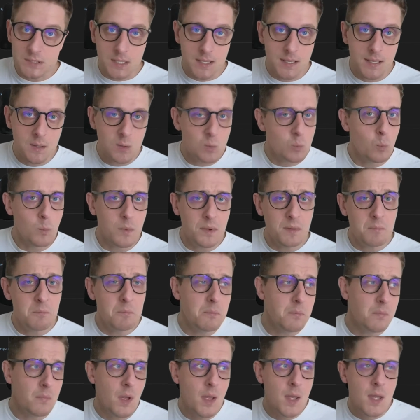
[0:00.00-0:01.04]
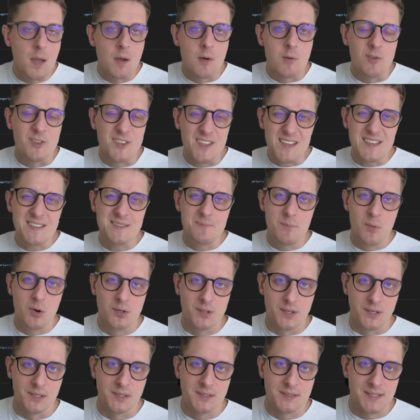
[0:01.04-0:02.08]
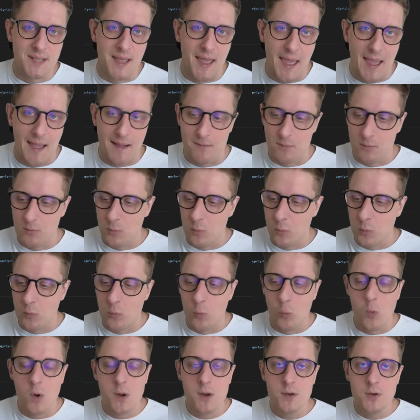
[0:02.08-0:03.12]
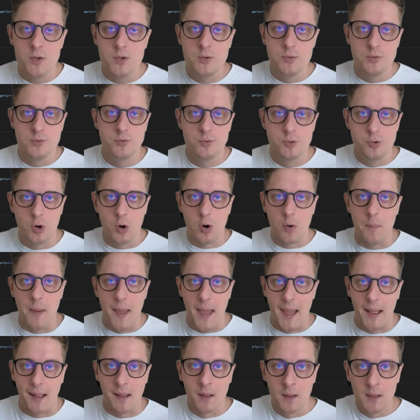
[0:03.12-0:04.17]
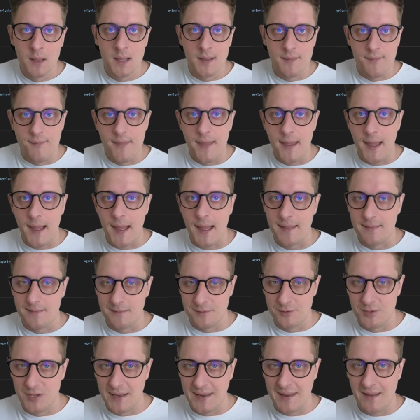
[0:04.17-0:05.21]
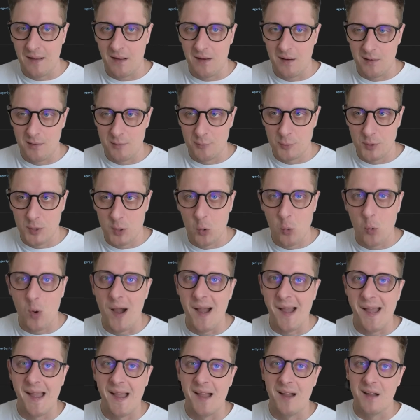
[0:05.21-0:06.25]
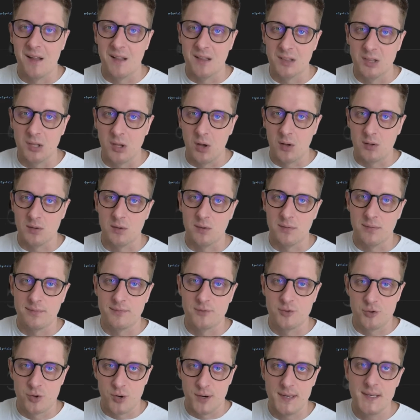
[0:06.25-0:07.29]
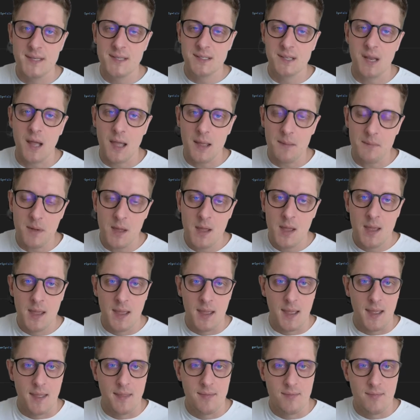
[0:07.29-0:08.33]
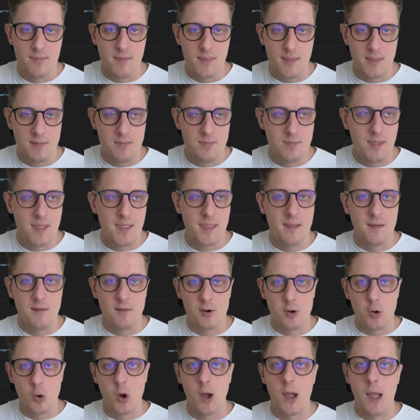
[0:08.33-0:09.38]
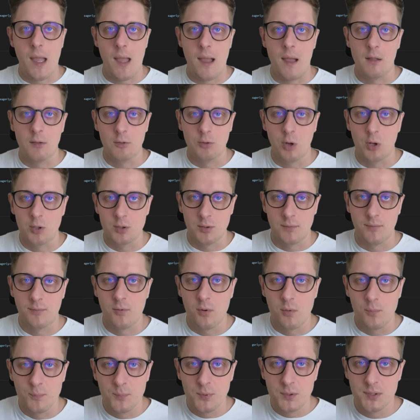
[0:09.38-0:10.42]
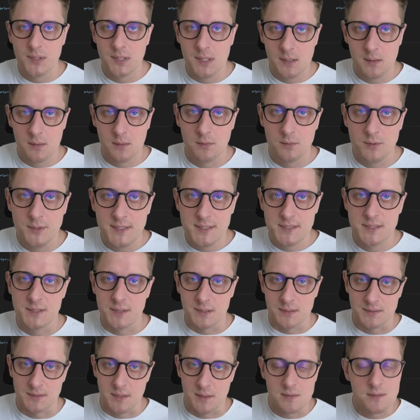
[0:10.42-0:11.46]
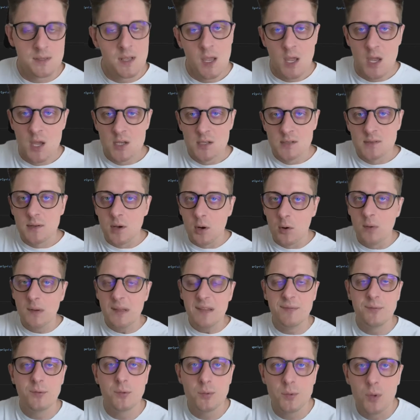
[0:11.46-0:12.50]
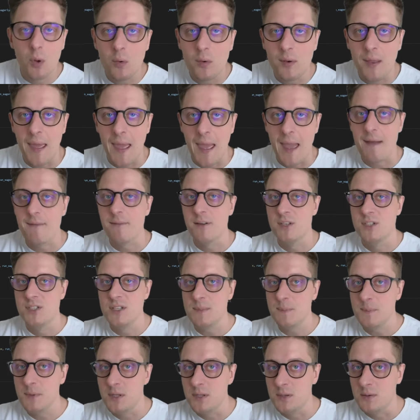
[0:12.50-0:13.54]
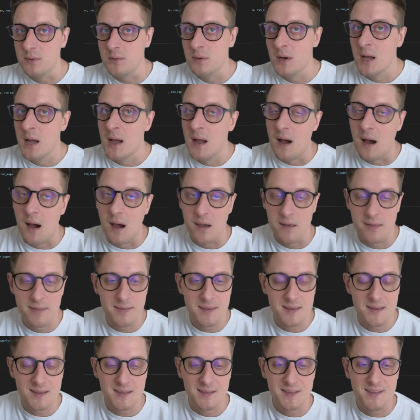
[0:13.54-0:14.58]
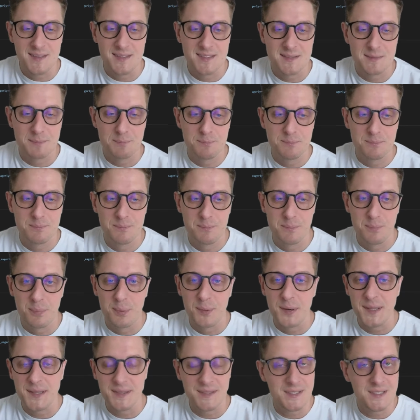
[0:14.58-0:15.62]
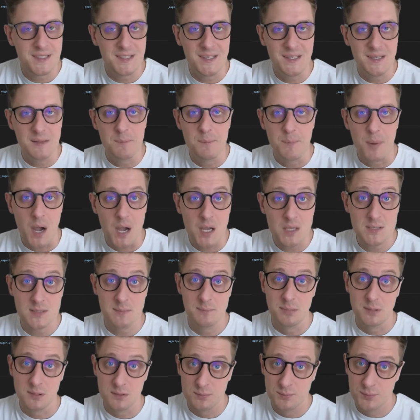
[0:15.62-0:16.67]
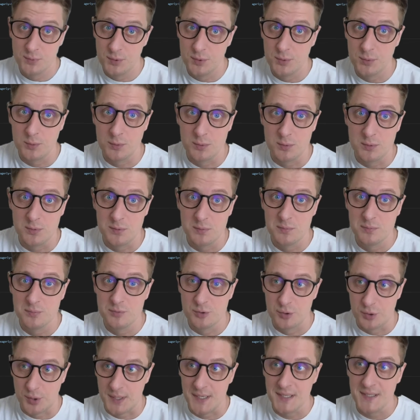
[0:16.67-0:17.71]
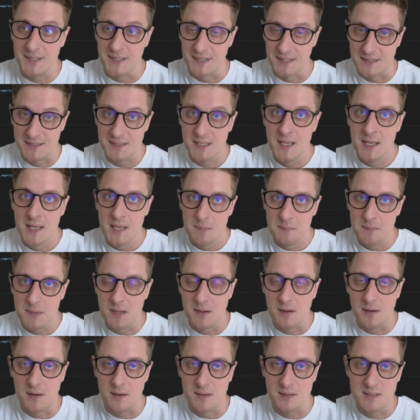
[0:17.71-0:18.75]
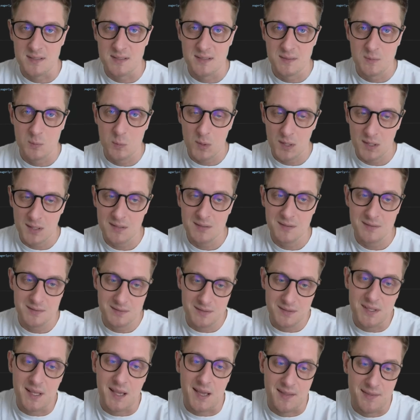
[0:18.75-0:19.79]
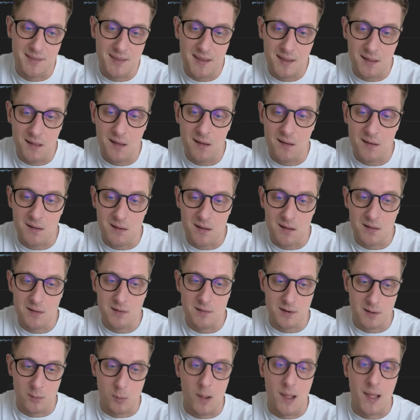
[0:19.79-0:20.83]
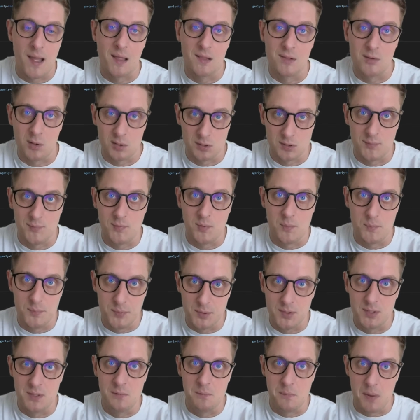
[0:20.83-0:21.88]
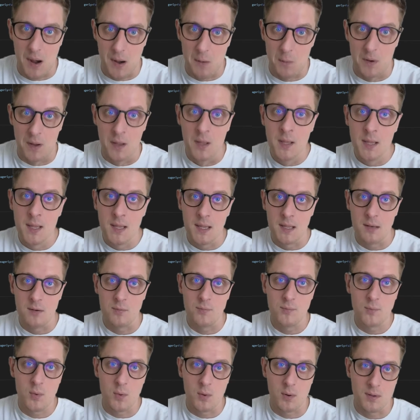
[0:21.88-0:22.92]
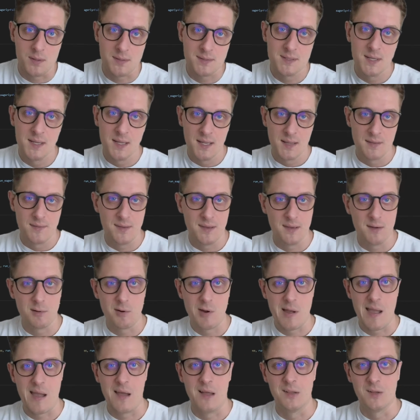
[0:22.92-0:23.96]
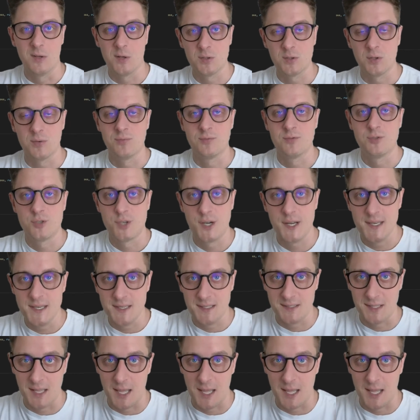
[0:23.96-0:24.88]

And but these models have one huge drawback, that they require a lot of training time and they require a lot of computing resources. So if you don't have a GPU, I think it's pretty impossible to train these because, well, yeah, they require a lot of computing power, and of course they require a lot of training